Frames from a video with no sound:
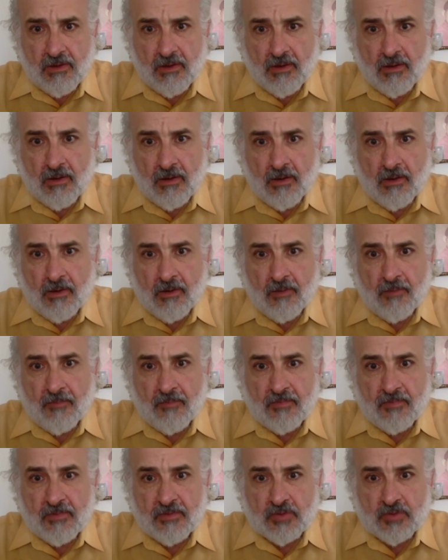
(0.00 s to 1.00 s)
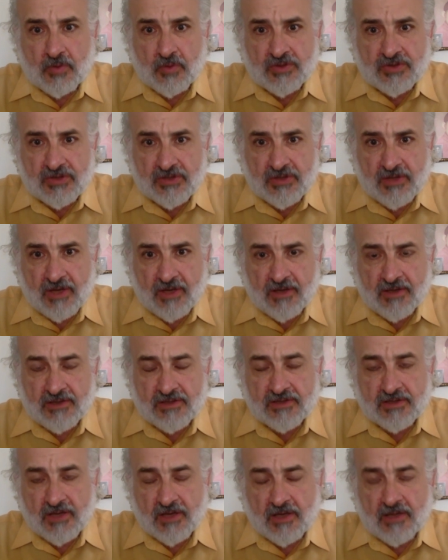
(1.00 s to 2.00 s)
towards the United
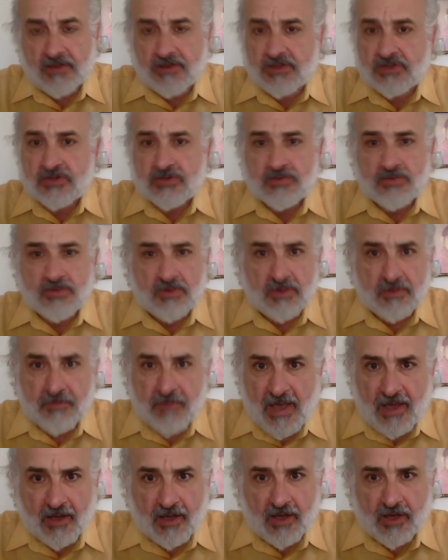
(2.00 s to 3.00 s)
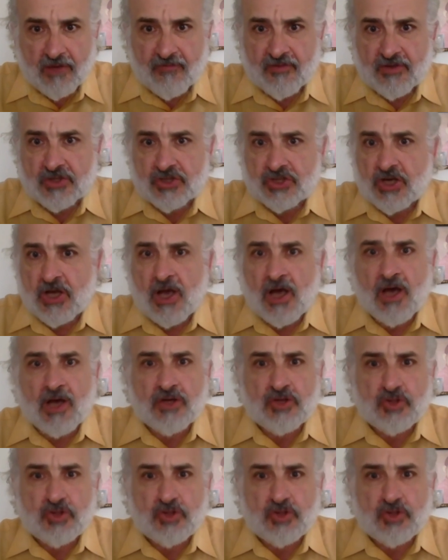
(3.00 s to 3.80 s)
States, backing of the Shah,